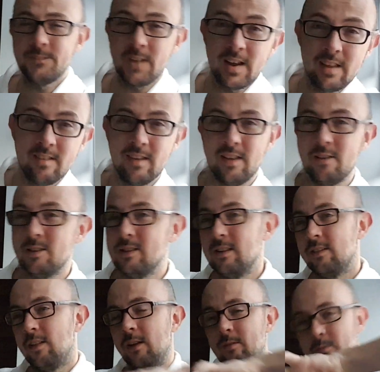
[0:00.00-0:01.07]
biting,
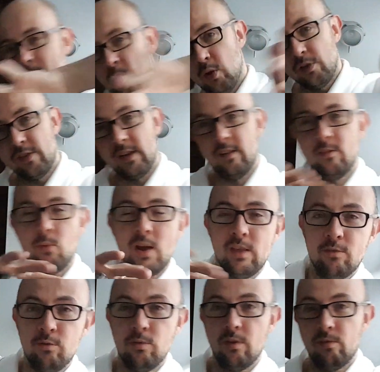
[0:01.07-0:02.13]
it's like pushing its way
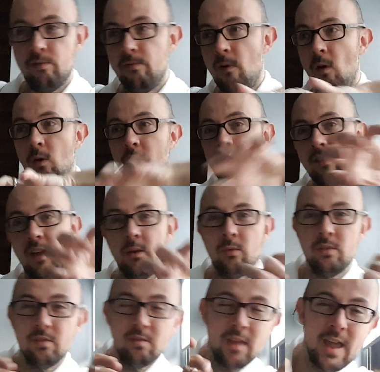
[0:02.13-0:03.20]
through this fog saying,
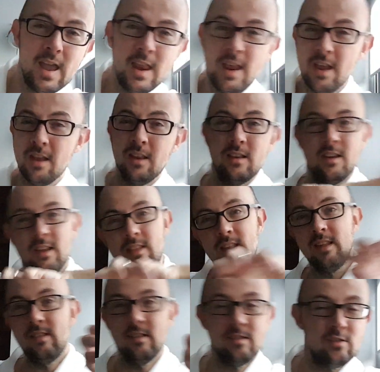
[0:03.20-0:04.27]
idiot,
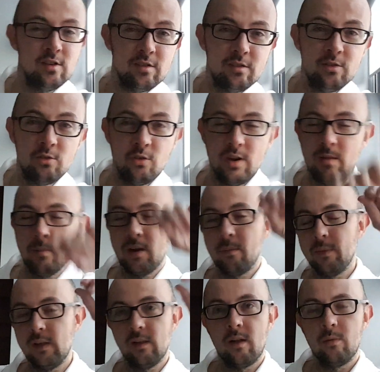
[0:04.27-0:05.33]
this is just a dream.
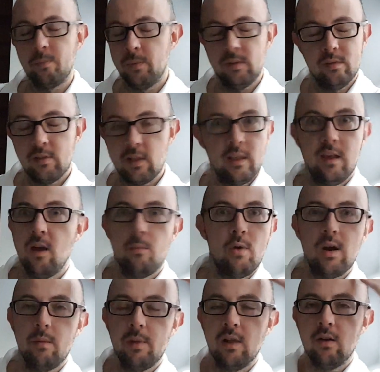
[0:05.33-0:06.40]
And I'll suddenly come
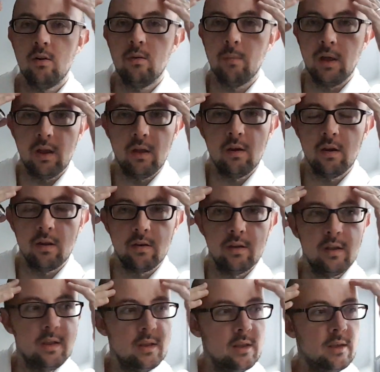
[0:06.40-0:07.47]
around and I'll be like, oh my god,
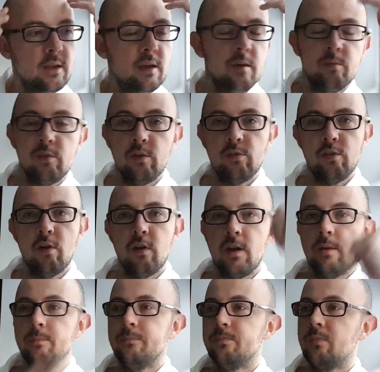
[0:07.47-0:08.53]
I'm so sorry.
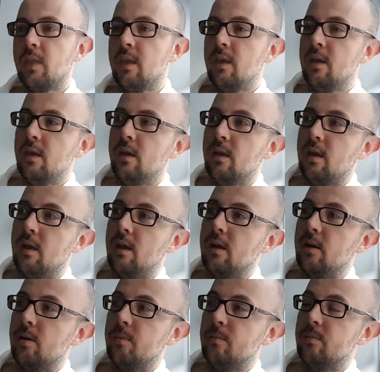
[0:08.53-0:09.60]

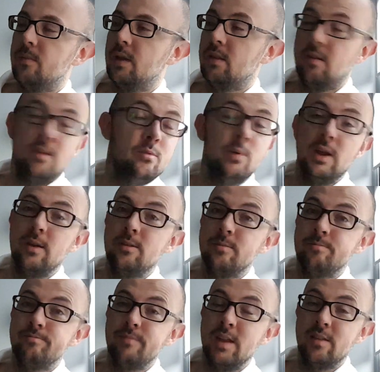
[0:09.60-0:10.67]
It's weird.
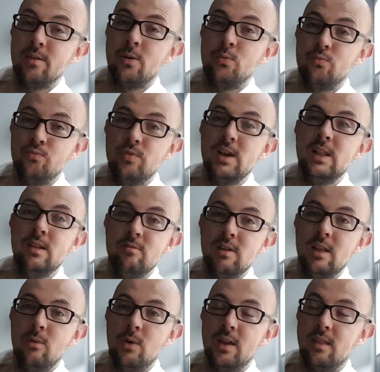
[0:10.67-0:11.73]
It's a really,
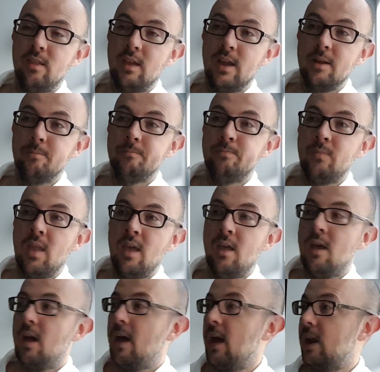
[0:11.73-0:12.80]
really weird thing.
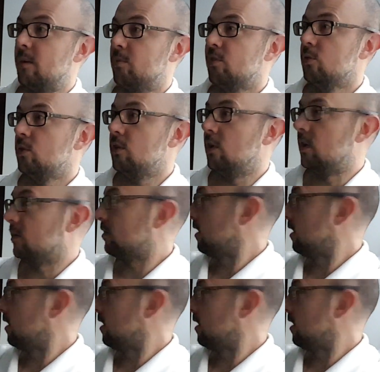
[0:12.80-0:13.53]
And I'm sure you're going to